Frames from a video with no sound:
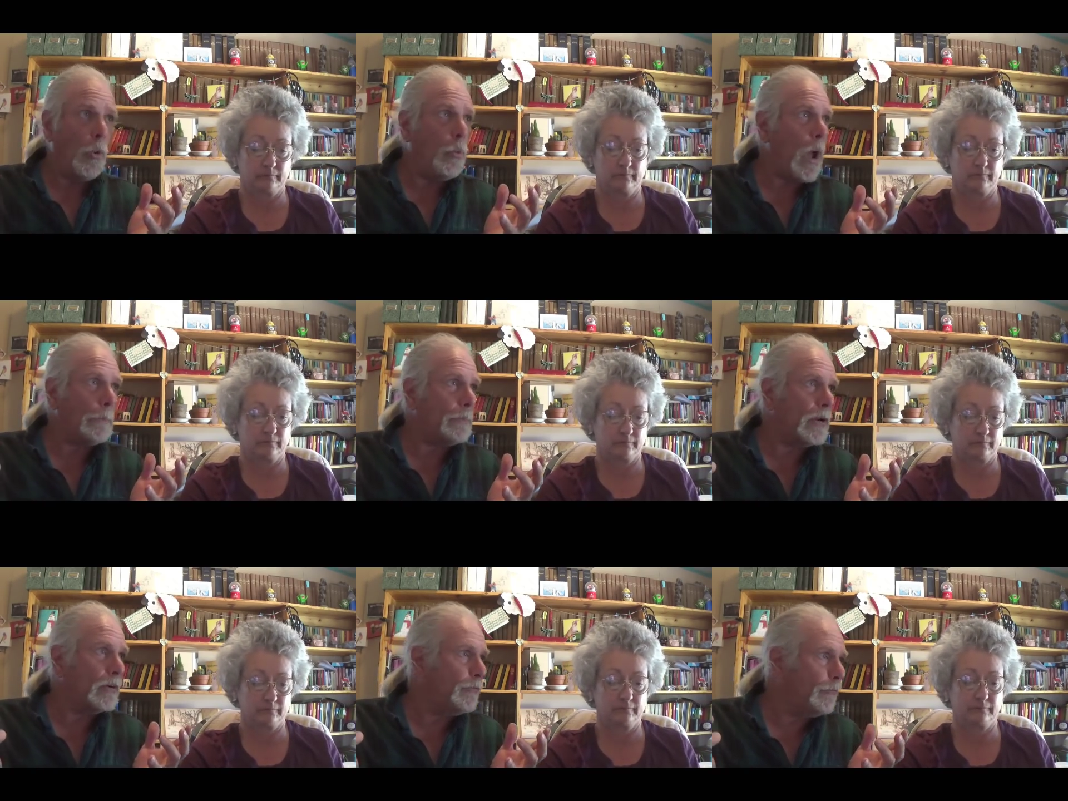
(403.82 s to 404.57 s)

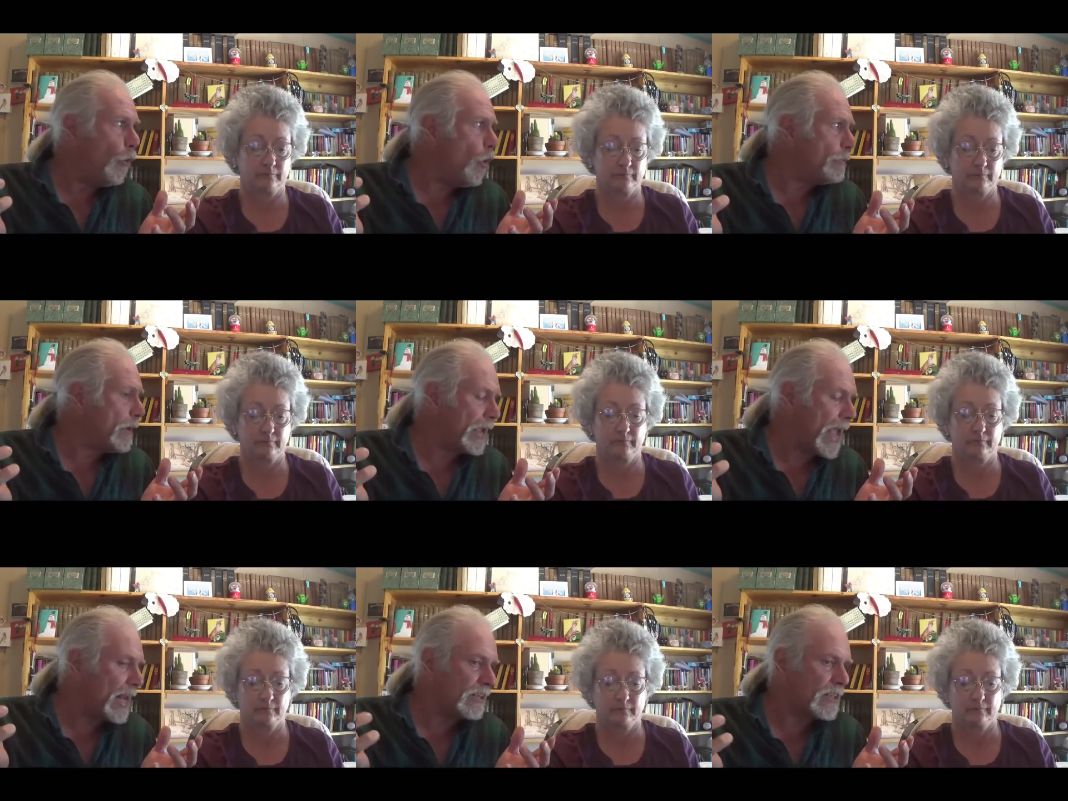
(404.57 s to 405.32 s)
Speaker 1: weapon formed
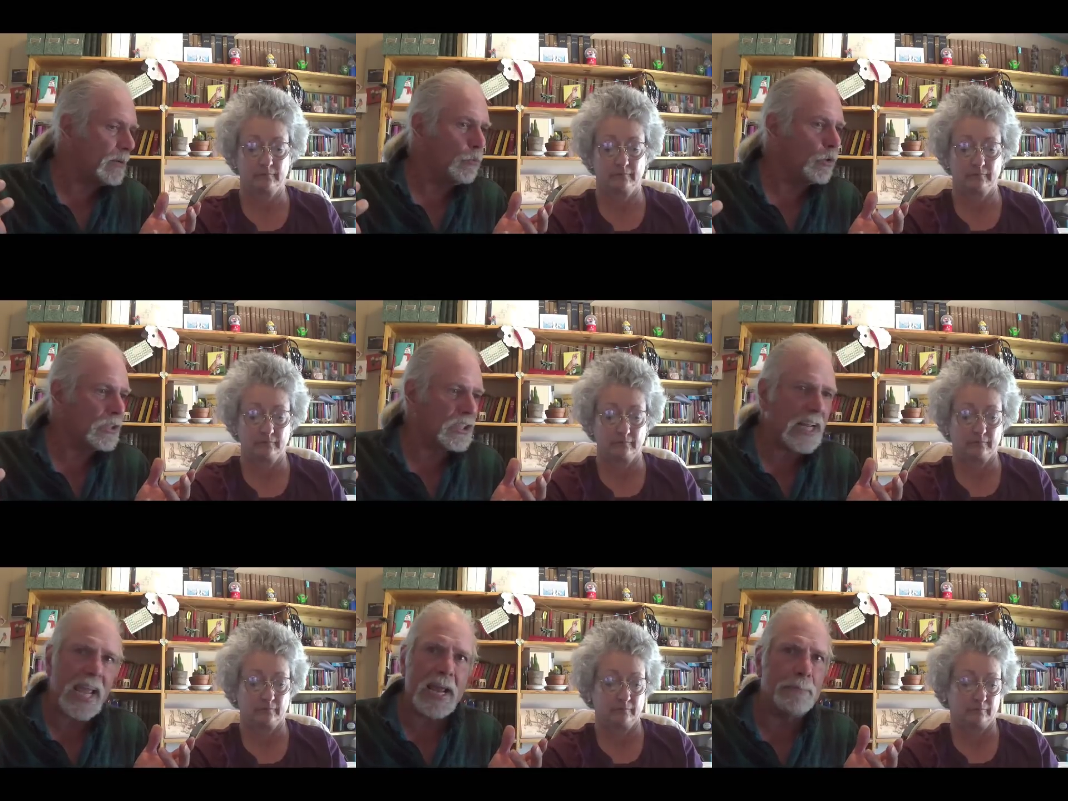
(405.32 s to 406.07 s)
against them will
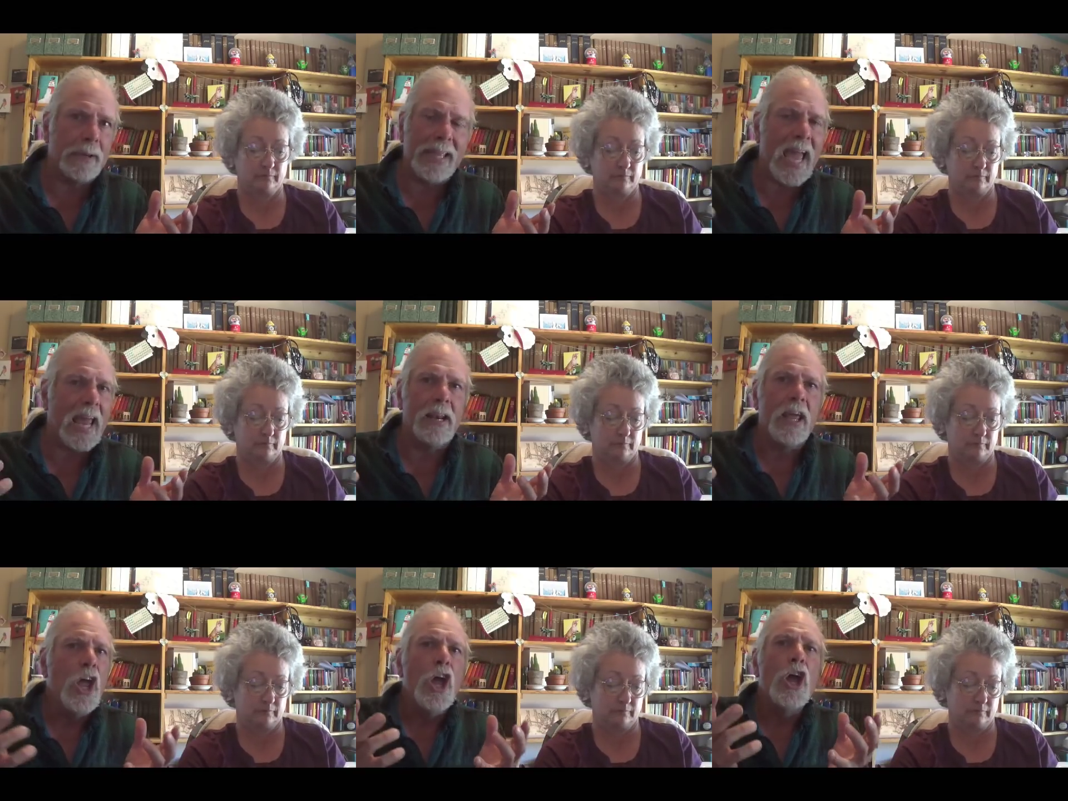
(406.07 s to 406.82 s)
stand. But yet